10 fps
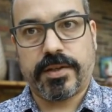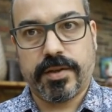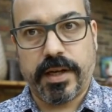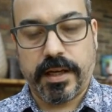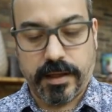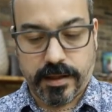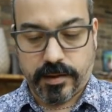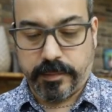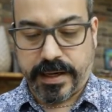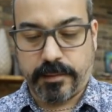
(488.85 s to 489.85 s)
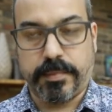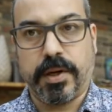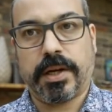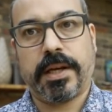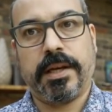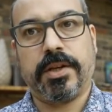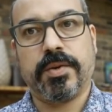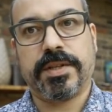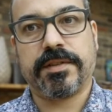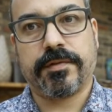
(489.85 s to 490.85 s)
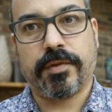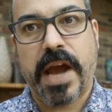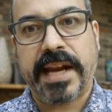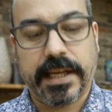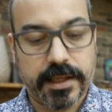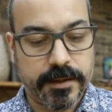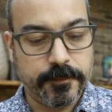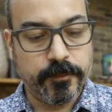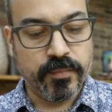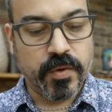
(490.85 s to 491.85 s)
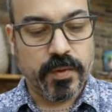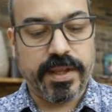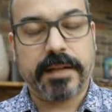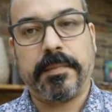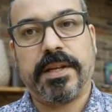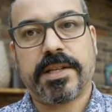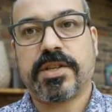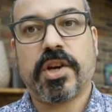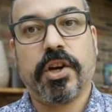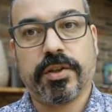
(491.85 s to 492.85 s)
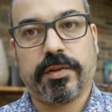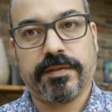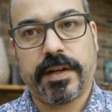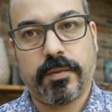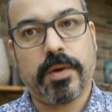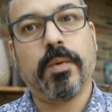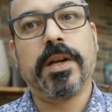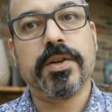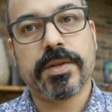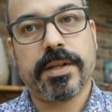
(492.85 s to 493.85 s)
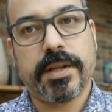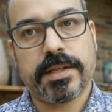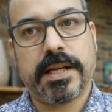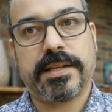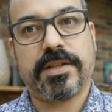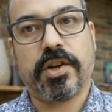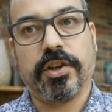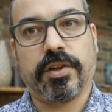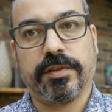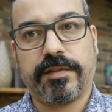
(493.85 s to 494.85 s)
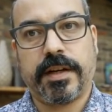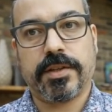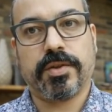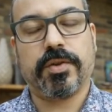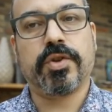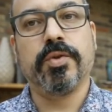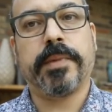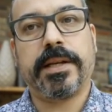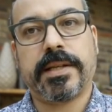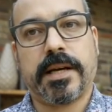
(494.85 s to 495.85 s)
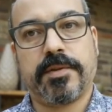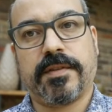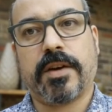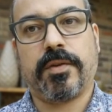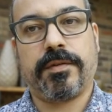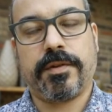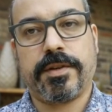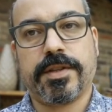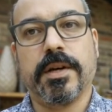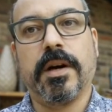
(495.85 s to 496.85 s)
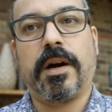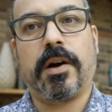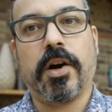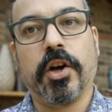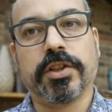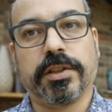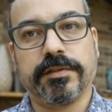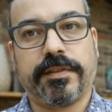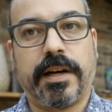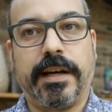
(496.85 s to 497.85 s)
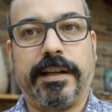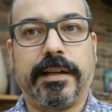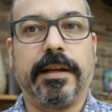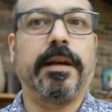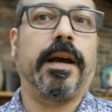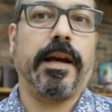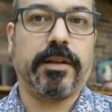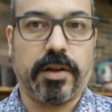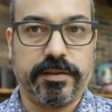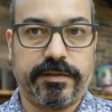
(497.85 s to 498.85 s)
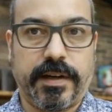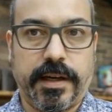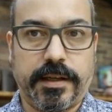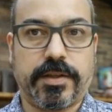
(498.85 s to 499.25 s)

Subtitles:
So again, in the Bear book, he uses phreatic. What that means is unconfined. What we'll use in this class is unconfined. So the two main types of aquifers are unconfined and confined.